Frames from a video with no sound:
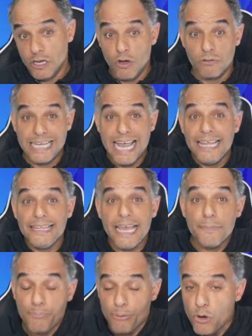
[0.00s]
Can they
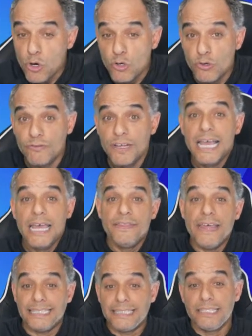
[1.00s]
prove
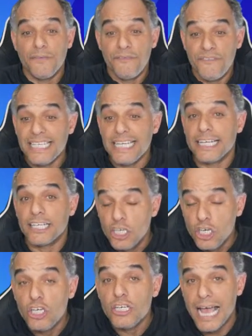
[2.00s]
that the defendant
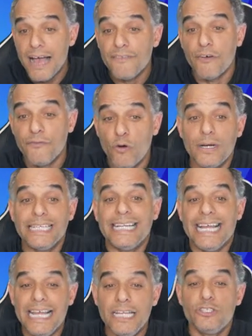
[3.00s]
could have avoided
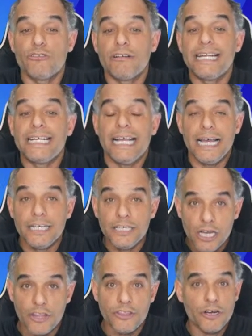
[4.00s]
injuring
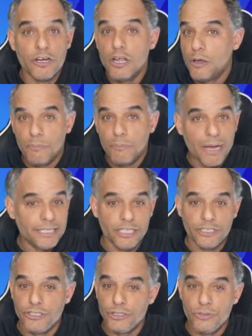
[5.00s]
another by
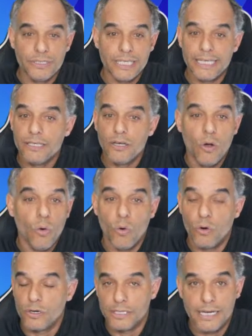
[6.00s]
just using
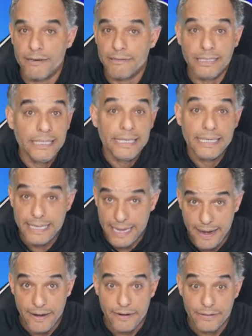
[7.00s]
ordinary
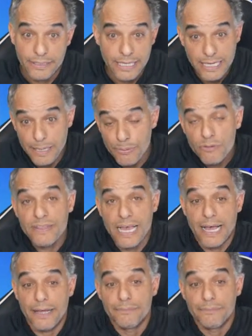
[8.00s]
care? Can they prove that?